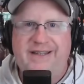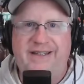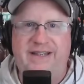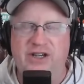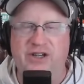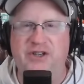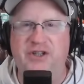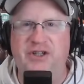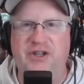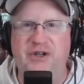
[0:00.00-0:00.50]

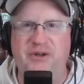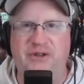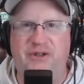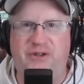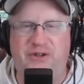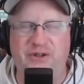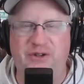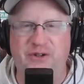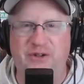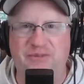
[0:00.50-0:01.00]
kill you in
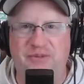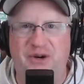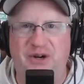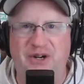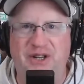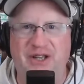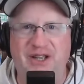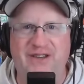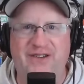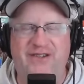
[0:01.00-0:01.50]
truth
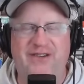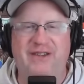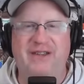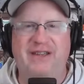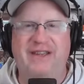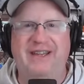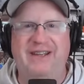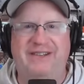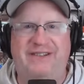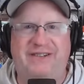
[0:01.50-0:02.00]
mornings.
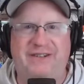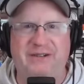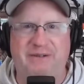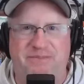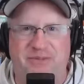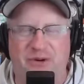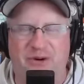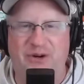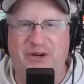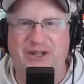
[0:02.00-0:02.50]
It's your
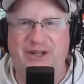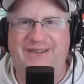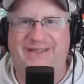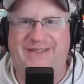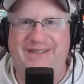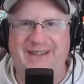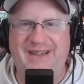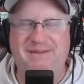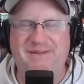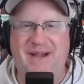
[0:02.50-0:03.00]
boy
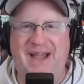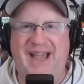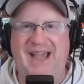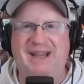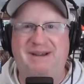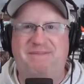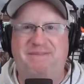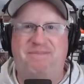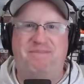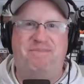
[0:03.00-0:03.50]

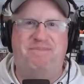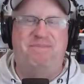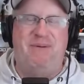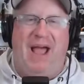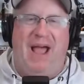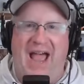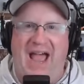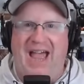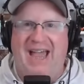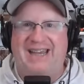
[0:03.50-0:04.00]
DMac
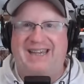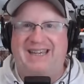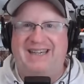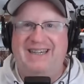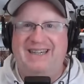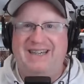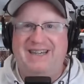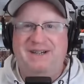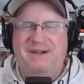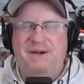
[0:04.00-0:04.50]
back.
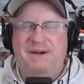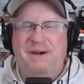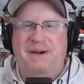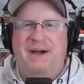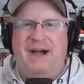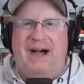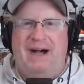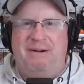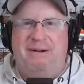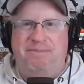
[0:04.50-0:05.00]

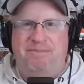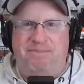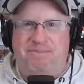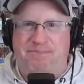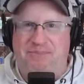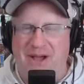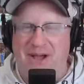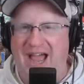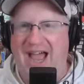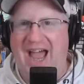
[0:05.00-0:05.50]
I'm
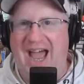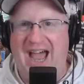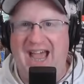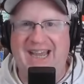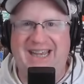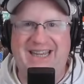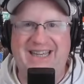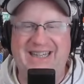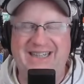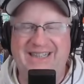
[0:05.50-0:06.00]

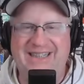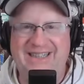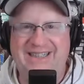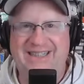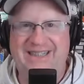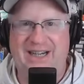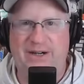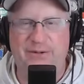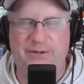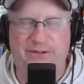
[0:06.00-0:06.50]
back.
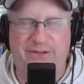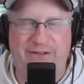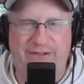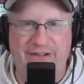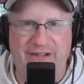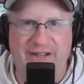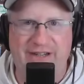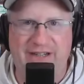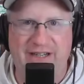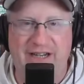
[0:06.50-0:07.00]
I was
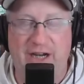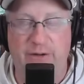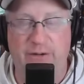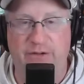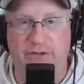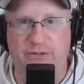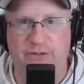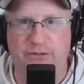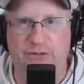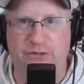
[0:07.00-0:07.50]
sick. I
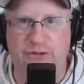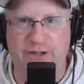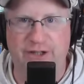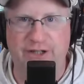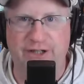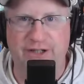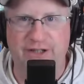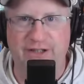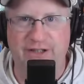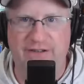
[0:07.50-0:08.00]
was
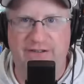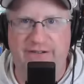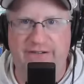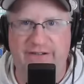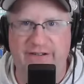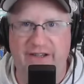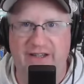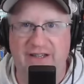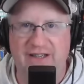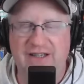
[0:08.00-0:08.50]
really
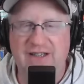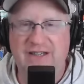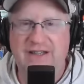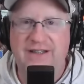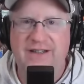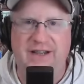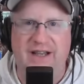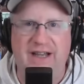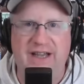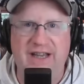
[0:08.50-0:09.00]
sick.
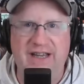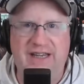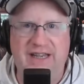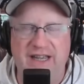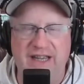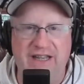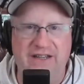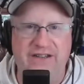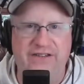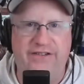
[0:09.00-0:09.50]
Like
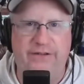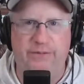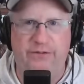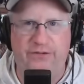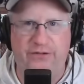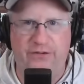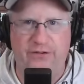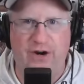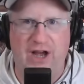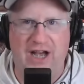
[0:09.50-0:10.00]
and
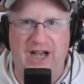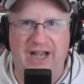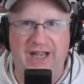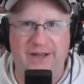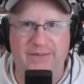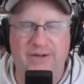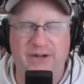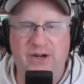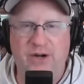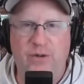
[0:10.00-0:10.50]

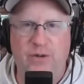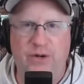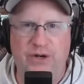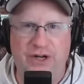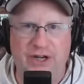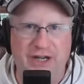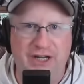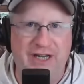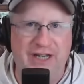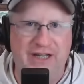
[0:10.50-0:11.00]
subscribe. We're
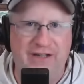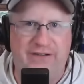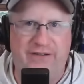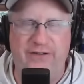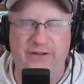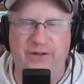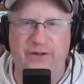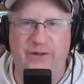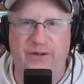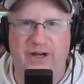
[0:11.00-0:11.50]
going to get
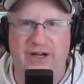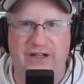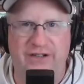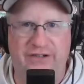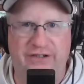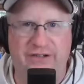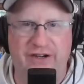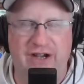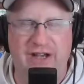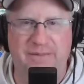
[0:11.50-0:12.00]
to
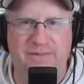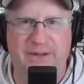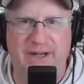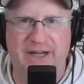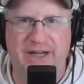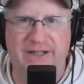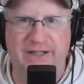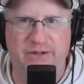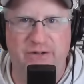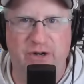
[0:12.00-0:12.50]
Sean
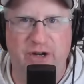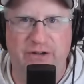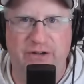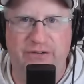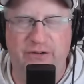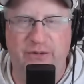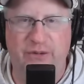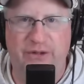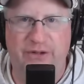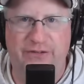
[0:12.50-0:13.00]
Payton and
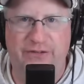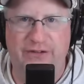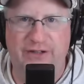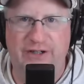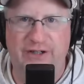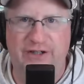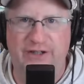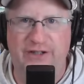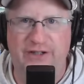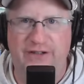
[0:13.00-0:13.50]
Russell Wilson
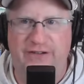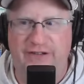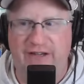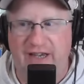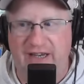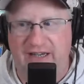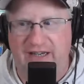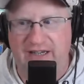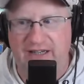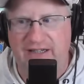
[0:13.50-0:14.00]
here in a
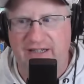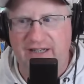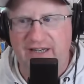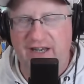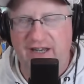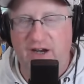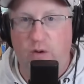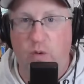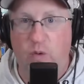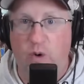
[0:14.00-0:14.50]
second.
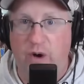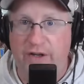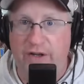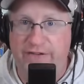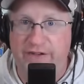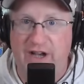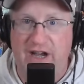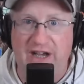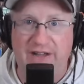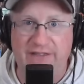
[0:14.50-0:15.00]

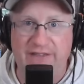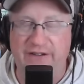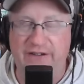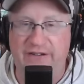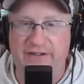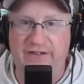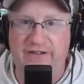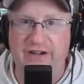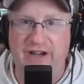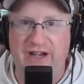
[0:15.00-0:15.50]
What's on the
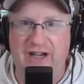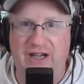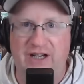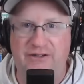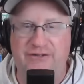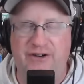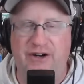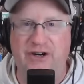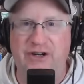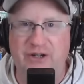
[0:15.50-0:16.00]

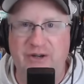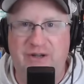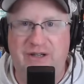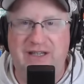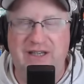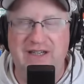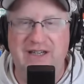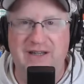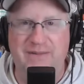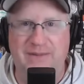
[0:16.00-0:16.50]
shelf? Are you
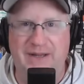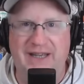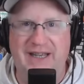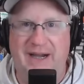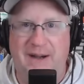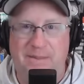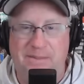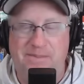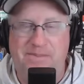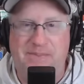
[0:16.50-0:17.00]
kidding me?
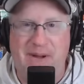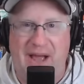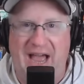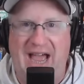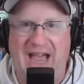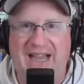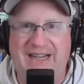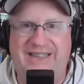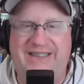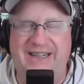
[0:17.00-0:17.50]
I'm
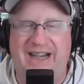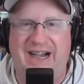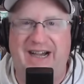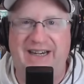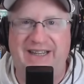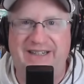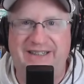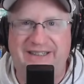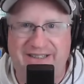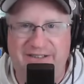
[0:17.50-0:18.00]
back,
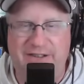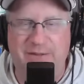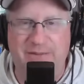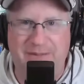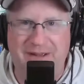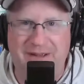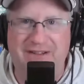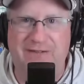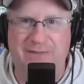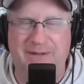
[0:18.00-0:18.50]
Johnny. Did you
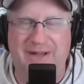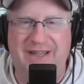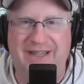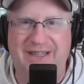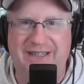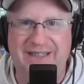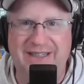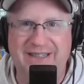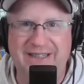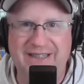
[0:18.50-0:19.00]
miss
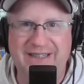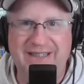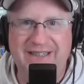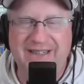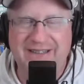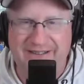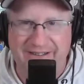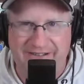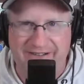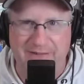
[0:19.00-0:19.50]
me?
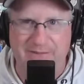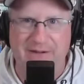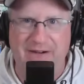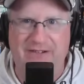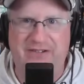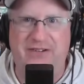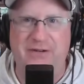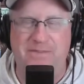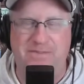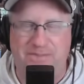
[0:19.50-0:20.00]
Did you
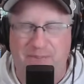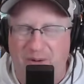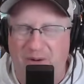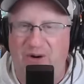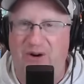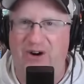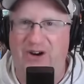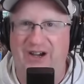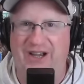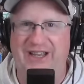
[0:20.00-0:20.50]
miss your
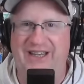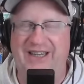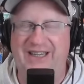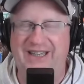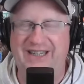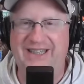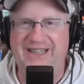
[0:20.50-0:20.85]
boy?